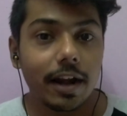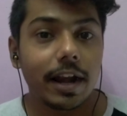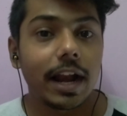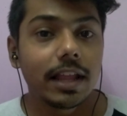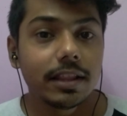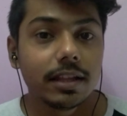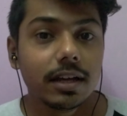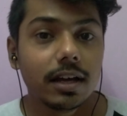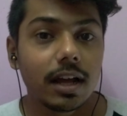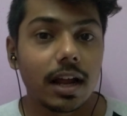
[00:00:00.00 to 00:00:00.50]

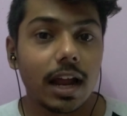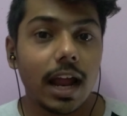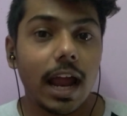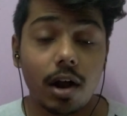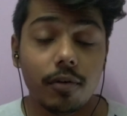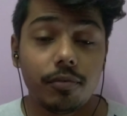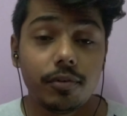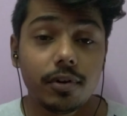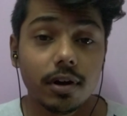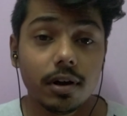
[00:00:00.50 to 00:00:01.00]
Rather,
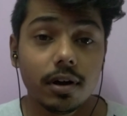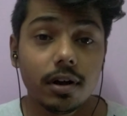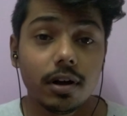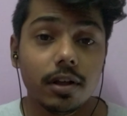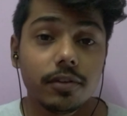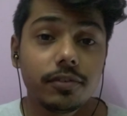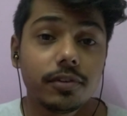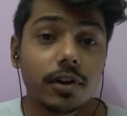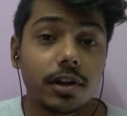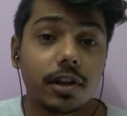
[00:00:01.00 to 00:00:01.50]
after
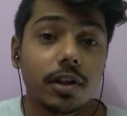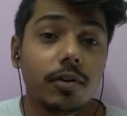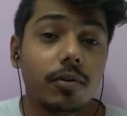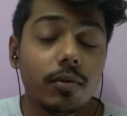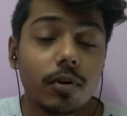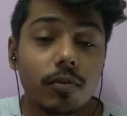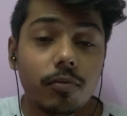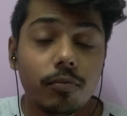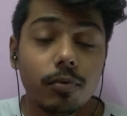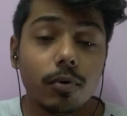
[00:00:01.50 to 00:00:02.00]
a
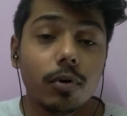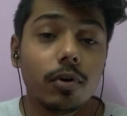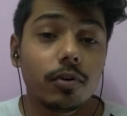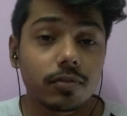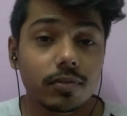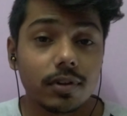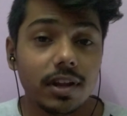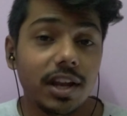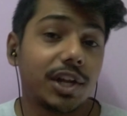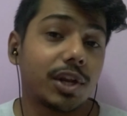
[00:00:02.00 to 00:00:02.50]
certain
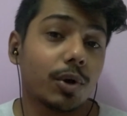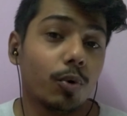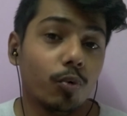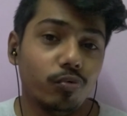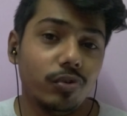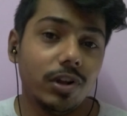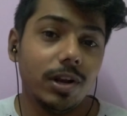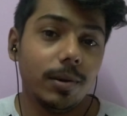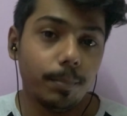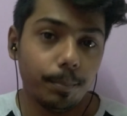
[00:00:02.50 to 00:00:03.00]
force, it
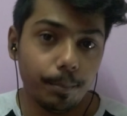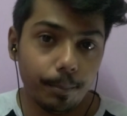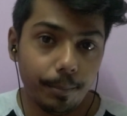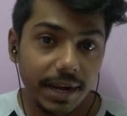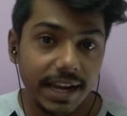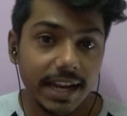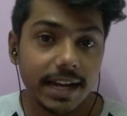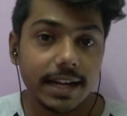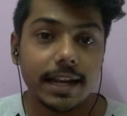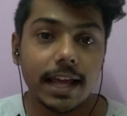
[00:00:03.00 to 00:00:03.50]
will
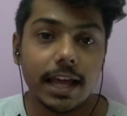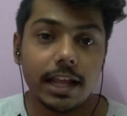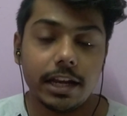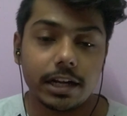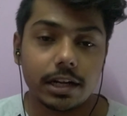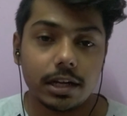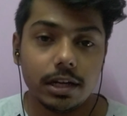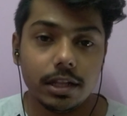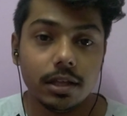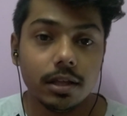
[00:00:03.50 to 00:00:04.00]
break
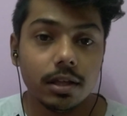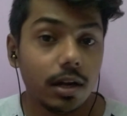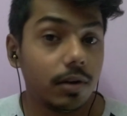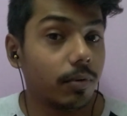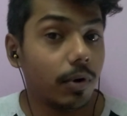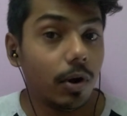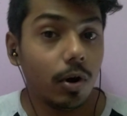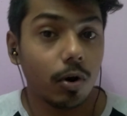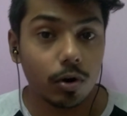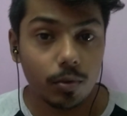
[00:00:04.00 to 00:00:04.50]
directly. It
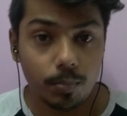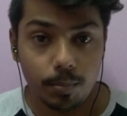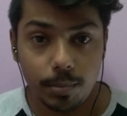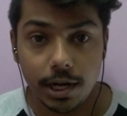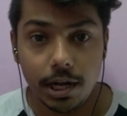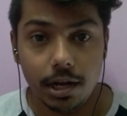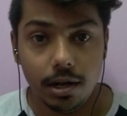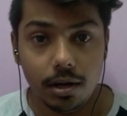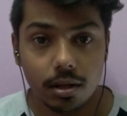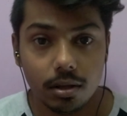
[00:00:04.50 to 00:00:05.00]
will not
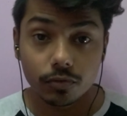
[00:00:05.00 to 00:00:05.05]
bend.